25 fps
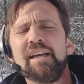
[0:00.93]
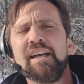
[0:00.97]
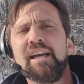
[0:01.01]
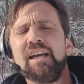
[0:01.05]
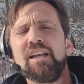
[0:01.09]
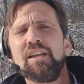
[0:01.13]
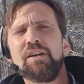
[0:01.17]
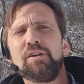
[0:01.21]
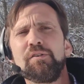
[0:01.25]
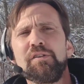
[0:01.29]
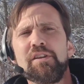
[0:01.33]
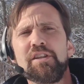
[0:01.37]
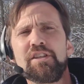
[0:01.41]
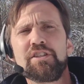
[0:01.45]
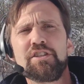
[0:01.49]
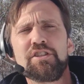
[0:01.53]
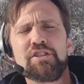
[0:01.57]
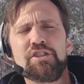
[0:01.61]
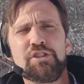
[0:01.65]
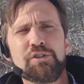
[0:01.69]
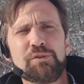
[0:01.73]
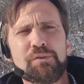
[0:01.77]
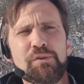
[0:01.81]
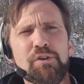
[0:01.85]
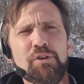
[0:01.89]
Hello, this is
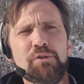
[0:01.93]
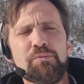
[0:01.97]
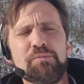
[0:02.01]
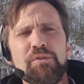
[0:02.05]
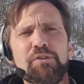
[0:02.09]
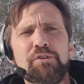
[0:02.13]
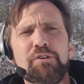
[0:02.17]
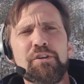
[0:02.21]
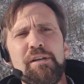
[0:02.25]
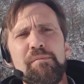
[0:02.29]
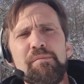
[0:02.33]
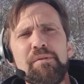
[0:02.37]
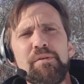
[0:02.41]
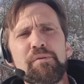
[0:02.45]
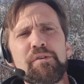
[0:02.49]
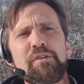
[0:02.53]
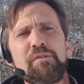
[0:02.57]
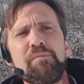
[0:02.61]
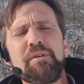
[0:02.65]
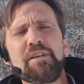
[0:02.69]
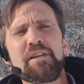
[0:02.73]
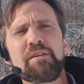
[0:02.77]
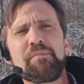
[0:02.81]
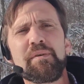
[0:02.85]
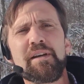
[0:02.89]
Jerome Graber with
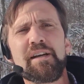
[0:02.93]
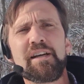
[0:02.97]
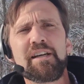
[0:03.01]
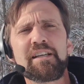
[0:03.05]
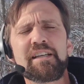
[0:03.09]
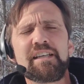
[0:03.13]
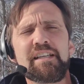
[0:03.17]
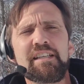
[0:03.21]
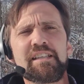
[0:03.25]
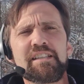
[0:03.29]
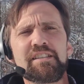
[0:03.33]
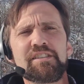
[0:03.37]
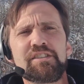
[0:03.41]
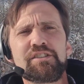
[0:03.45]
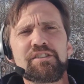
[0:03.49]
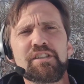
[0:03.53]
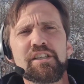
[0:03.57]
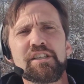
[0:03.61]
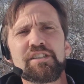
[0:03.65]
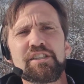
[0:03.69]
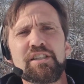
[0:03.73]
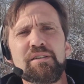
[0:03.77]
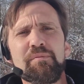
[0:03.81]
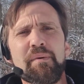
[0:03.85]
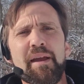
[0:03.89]
Mid-American
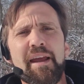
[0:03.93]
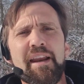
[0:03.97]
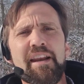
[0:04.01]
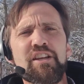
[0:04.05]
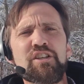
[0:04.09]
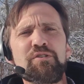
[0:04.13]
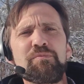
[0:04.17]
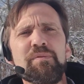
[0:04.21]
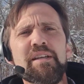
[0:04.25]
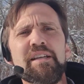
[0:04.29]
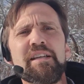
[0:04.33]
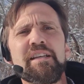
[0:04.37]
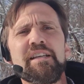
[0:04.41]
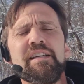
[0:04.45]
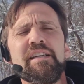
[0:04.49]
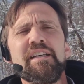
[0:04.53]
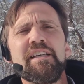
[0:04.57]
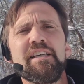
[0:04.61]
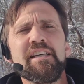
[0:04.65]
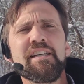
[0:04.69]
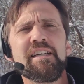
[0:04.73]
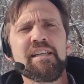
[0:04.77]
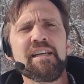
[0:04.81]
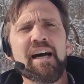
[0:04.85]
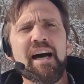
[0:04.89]
Construction Management.
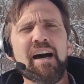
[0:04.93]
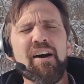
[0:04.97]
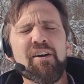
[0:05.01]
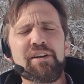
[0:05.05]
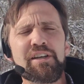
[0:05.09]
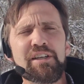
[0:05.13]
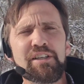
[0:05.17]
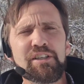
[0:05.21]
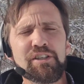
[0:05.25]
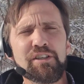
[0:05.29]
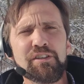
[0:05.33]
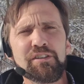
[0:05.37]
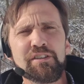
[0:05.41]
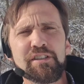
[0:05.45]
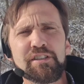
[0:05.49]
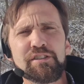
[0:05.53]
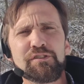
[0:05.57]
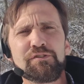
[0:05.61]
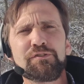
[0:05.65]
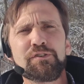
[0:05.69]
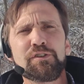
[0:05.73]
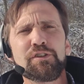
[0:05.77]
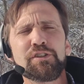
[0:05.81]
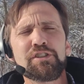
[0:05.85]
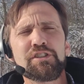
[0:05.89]
Out here on this
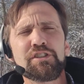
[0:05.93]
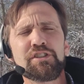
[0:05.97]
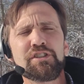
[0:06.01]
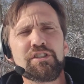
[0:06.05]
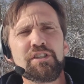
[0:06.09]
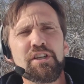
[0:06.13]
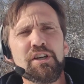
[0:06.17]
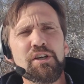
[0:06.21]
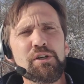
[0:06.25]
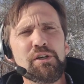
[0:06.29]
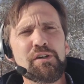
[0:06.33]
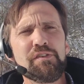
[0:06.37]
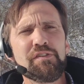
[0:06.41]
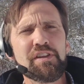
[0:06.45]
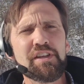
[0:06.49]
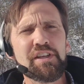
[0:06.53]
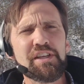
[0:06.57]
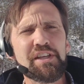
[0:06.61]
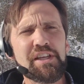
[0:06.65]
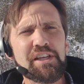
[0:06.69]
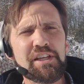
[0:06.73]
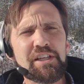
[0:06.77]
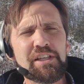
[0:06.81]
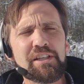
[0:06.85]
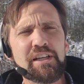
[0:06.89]
first snow of the
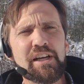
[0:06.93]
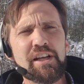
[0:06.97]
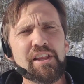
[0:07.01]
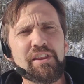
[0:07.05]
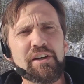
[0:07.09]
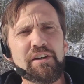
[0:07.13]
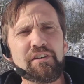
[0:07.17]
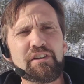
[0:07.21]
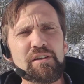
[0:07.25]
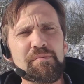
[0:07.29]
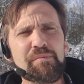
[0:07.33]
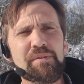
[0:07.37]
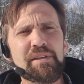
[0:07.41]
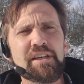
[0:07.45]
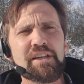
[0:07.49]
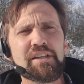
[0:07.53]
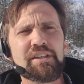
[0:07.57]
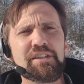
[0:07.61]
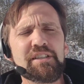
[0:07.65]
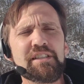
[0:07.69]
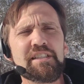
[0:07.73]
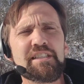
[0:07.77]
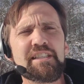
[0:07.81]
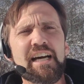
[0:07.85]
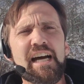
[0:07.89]
year, I thought it'd be a
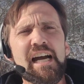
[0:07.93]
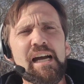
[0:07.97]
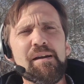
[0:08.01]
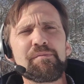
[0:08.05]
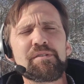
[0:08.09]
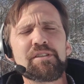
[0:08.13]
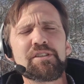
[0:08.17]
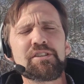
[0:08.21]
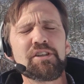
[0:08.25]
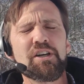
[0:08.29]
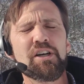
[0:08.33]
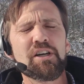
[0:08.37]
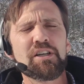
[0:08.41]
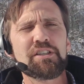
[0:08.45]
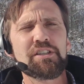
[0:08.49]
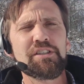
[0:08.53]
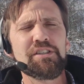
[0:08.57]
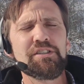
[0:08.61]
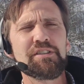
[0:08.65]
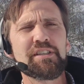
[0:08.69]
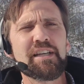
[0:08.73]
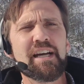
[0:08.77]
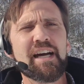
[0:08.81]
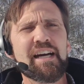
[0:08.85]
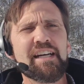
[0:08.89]
good time to talk to
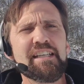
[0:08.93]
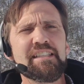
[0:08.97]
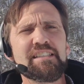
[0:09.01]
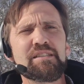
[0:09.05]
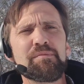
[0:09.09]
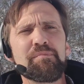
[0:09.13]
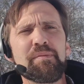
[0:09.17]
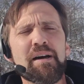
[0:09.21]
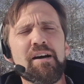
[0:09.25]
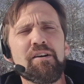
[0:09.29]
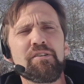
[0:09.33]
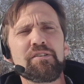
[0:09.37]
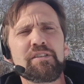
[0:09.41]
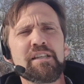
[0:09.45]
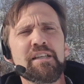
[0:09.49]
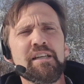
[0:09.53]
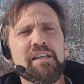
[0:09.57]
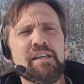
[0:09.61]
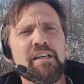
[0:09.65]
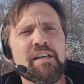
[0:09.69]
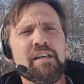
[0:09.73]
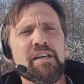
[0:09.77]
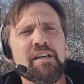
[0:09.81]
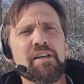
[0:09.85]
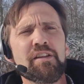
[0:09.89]
you guys about
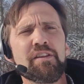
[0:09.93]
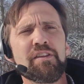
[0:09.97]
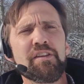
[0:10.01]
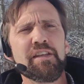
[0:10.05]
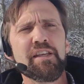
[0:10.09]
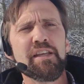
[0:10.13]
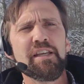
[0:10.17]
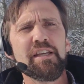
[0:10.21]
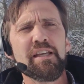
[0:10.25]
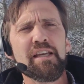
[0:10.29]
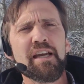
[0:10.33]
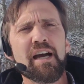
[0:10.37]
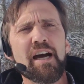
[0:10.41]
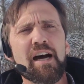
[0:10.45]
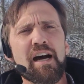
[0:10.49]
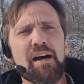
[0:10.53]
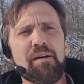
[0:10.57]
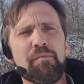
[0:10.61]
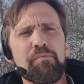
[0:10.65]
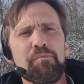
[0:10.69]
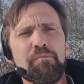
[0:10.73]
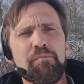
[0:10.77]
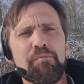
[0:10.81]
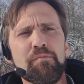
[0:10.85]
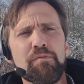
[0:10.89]
the
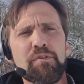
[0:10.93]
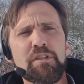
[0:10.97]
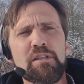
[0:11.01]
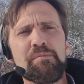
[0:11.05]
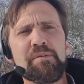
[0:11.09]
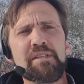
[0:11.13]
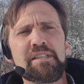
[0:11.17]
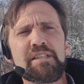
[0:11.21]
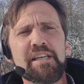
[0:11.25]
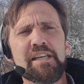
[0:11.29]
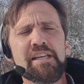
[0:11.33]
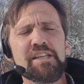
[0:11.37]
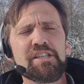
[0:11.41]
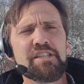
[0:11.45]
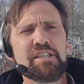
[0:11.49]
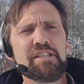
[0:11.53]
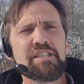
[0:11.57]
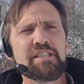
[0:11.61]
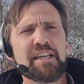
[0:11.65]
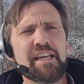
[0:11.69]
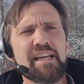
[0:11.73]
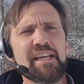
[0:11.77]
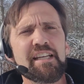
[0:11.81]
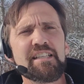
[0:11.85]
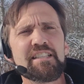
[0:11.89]

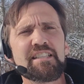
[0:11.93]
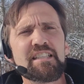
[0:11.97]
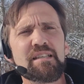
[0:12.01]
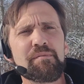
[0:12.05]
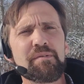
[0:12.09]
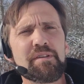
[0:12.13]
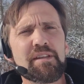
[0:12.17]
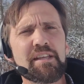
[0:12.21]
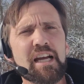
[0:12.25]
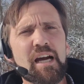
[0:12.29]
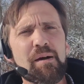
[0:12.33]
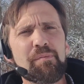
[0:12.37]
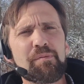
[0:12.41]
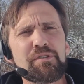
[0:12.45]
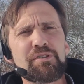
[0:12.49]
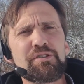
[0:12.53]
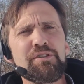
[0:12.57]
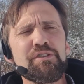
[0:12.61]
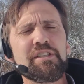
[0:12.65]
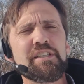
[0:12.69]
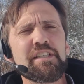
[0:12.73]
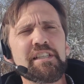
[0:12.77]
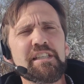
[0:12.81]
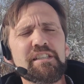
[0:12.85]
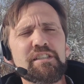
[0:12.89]
limitations and some of the
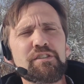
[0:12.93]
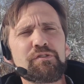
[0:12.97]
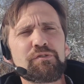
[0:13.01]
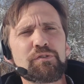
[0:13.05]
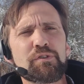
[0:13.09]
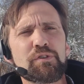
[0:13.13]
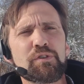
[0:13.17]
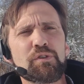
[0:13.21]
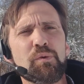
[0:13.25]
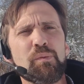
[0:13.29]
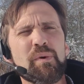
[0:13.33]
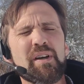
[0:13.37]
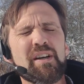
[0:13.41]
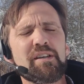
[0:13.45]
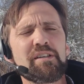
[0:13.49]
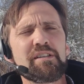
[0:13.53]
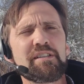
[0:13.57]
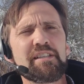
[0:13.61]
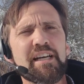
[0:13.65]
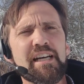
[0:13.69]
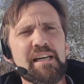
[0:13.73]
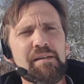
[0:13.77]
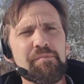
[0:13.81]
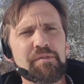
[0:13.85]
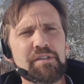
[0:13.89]
opportunities for
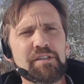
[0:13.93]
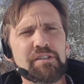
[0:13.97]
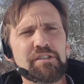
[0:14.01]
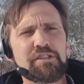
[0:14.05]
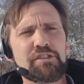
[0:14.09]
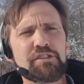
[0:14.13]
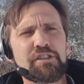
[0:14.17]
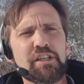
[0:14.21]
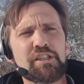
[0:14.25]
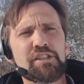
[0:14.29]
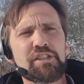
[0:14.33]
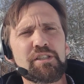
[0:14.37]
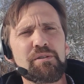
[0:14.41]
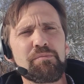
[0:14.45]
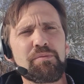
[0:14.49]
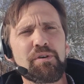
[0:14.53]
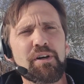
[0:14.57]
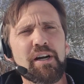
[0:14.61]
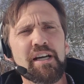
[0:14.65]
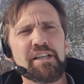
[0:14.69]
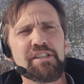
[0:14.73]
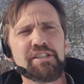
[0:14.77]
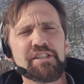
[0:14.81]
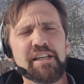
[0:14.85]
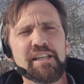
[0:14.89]
wintertime construction
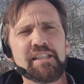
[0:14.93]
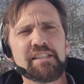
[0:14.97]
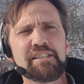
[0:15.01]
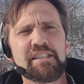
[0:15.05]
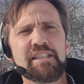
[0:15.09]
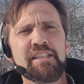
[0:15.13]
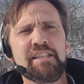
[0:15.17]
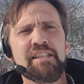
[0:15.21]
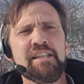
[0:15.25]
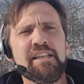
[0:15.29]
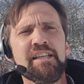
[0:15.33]
projects.